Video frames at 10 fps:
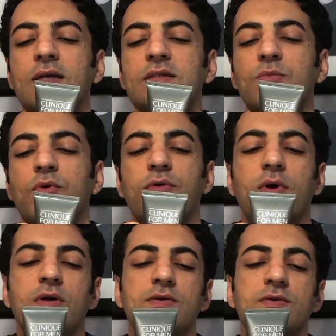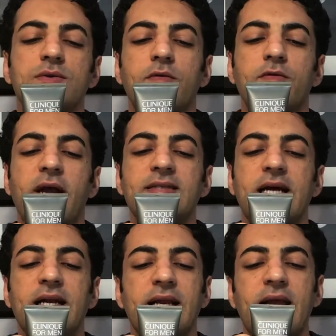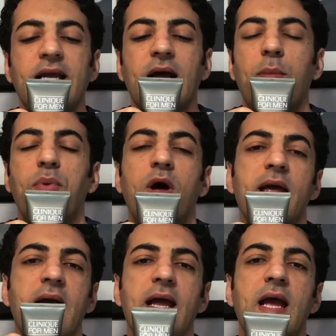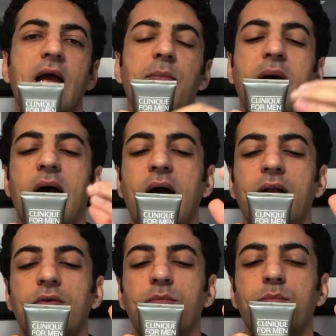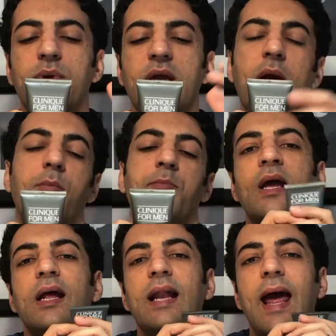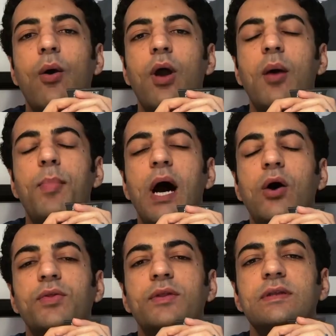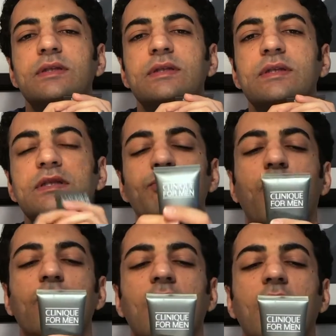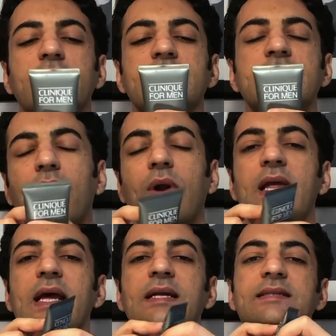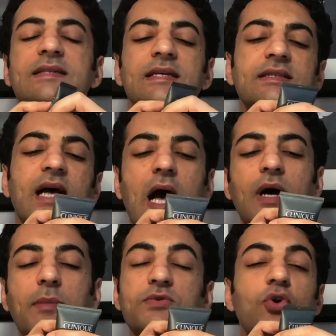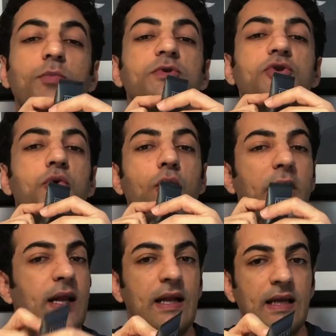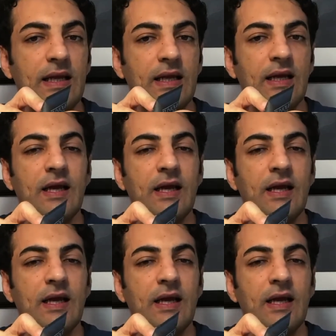smooth onto face and neck. Apply AM and PM. Now about this product, well, here it says absorbs quickly,